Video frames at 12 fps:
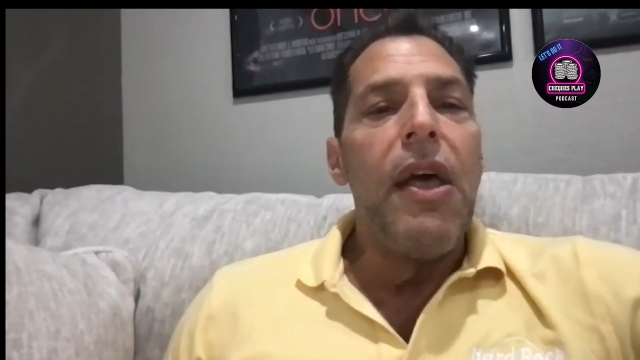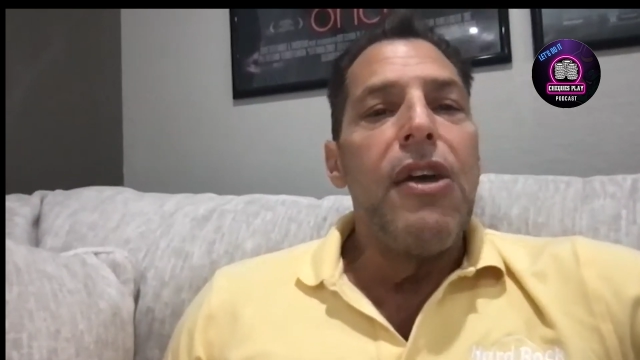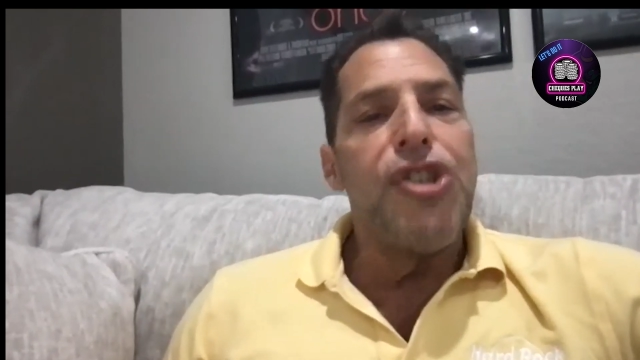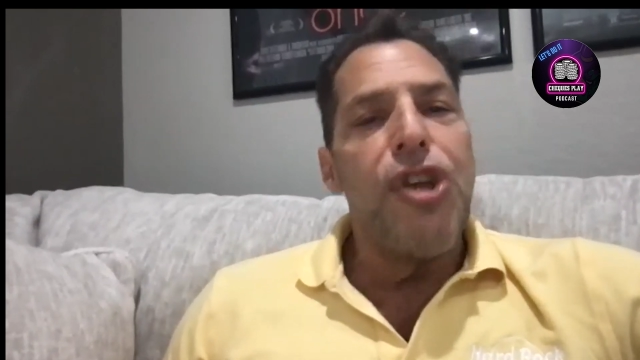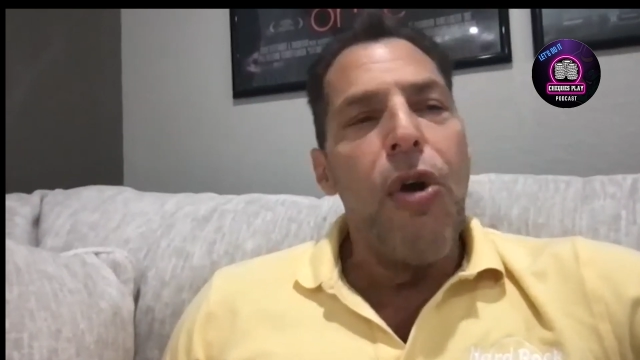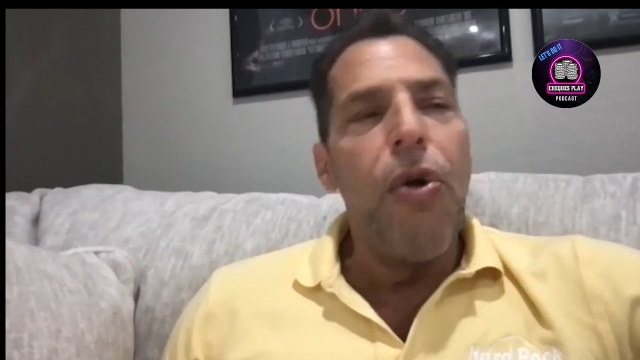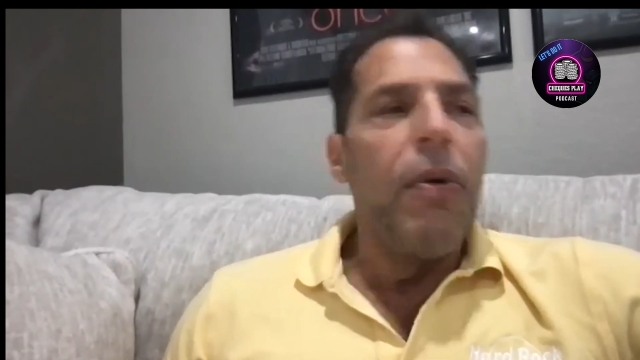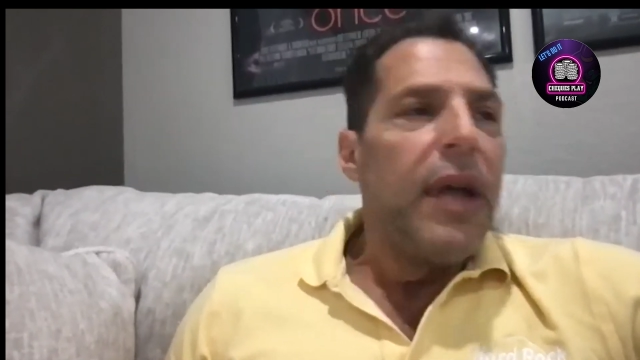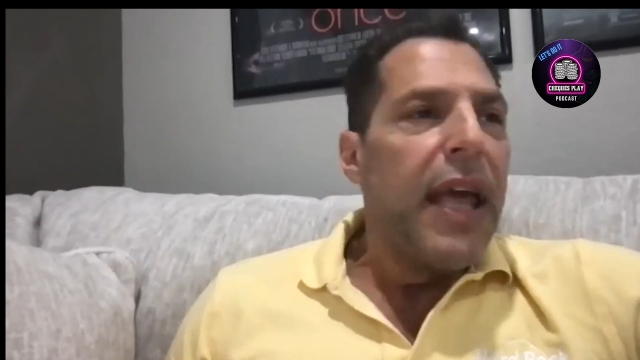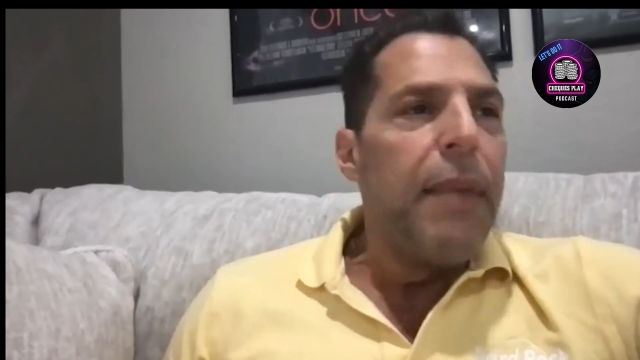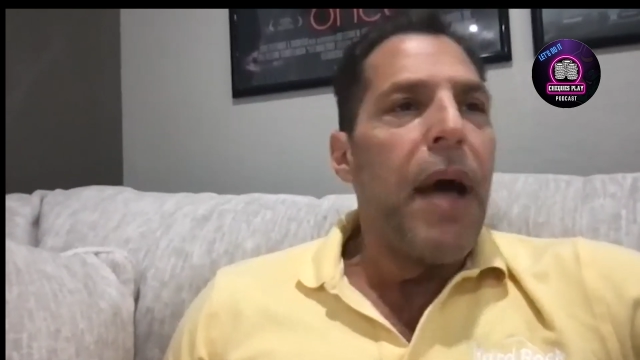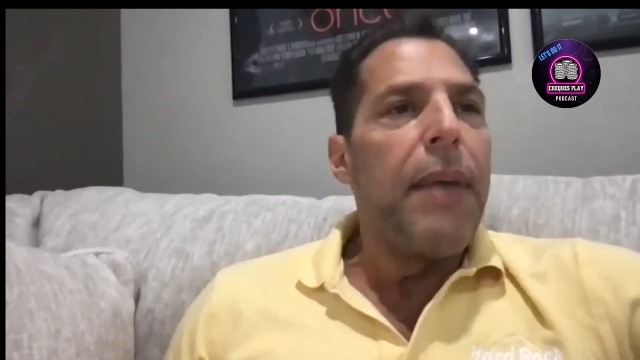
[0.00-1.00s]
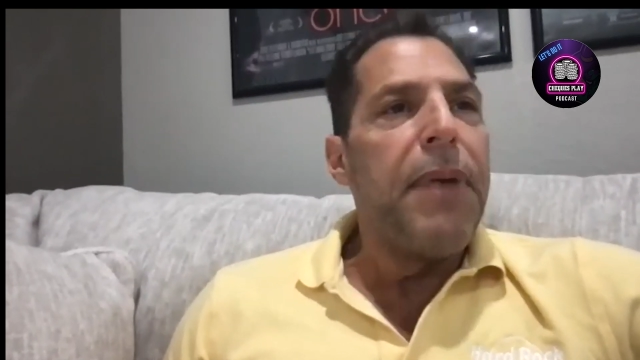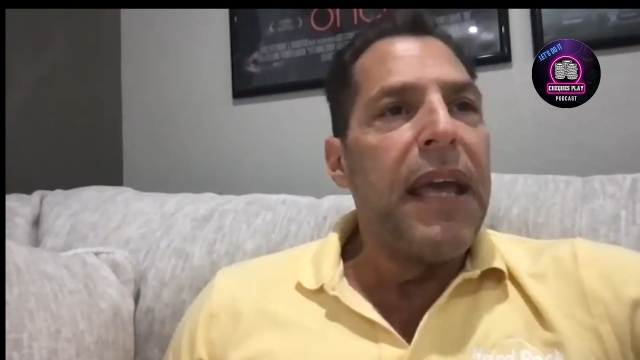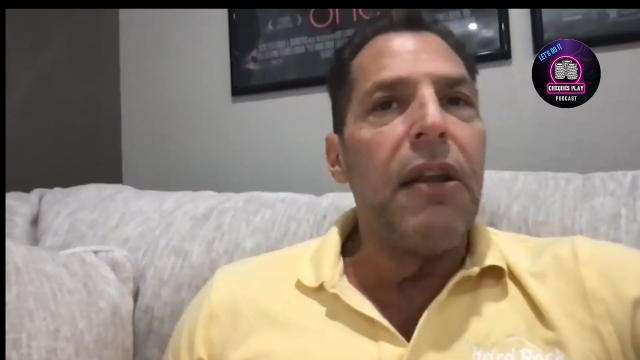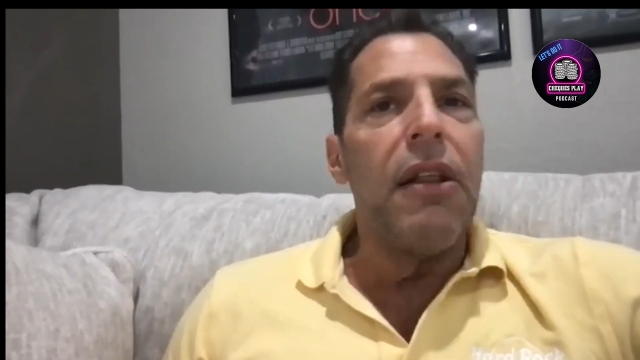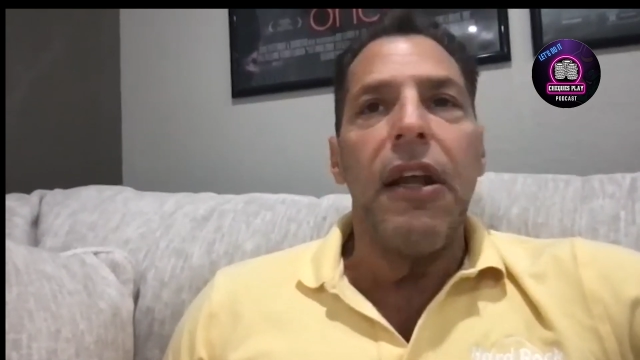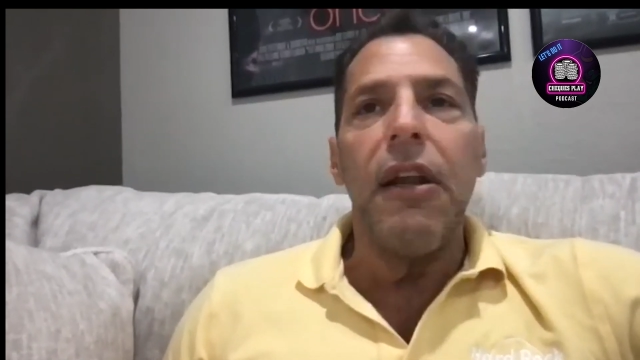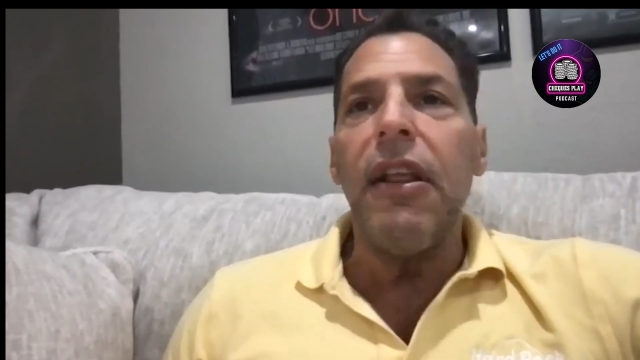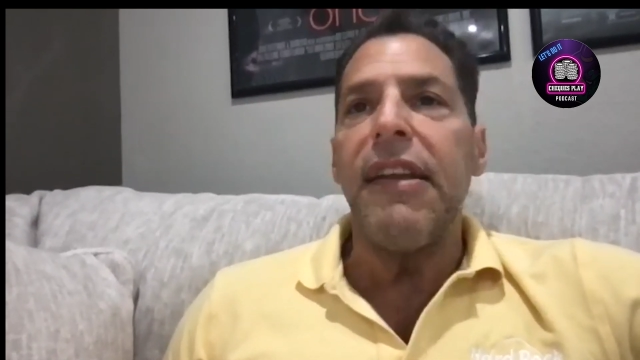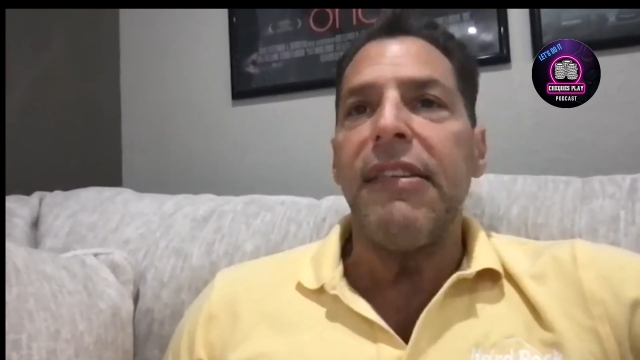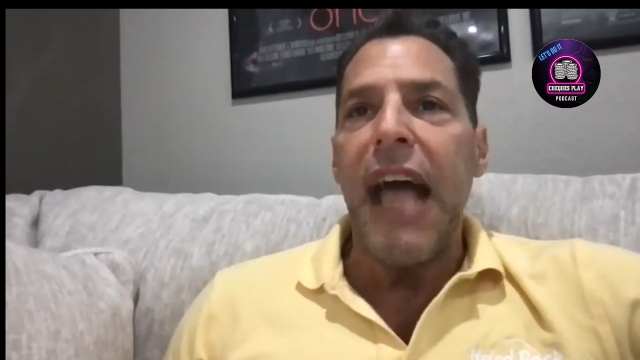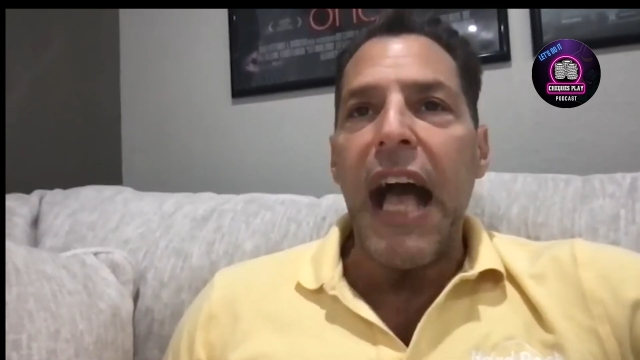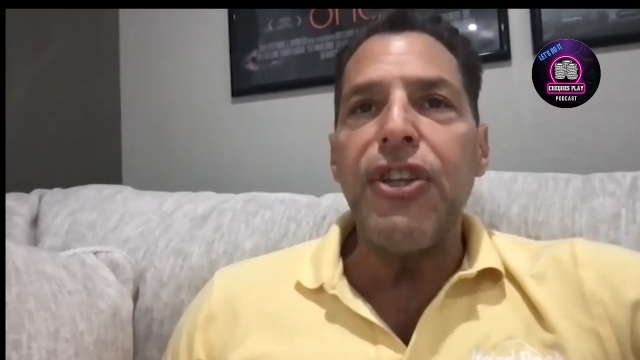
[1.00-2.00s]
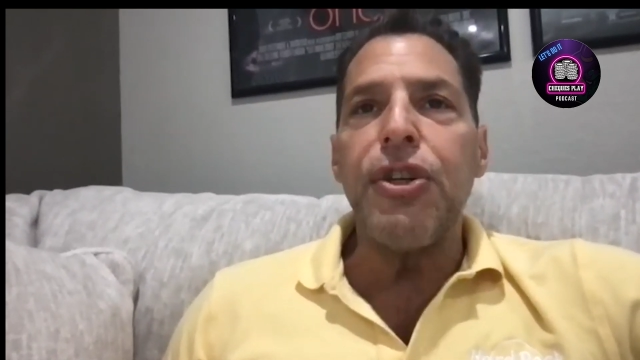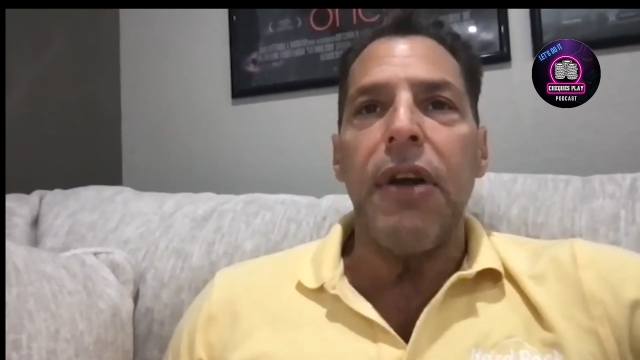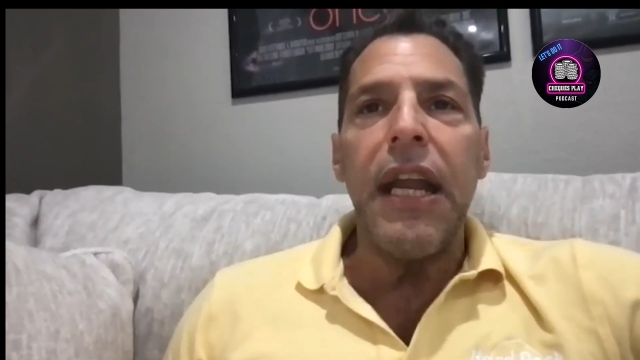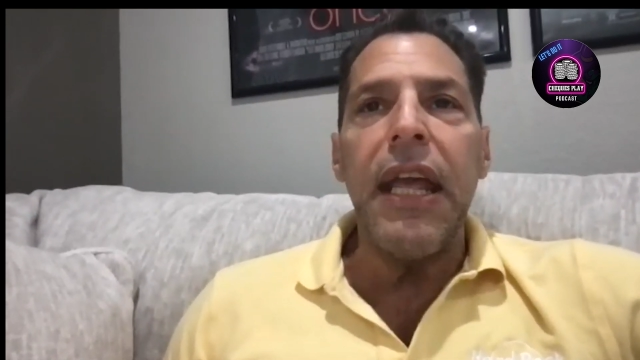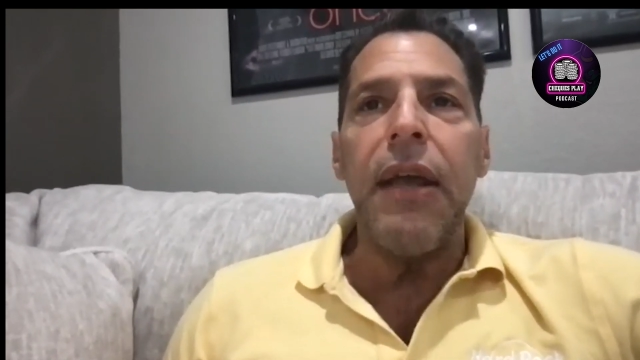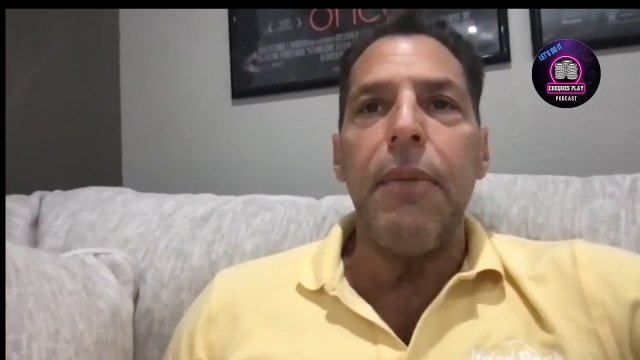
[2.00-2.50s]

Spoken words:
So am I being a little exaggerating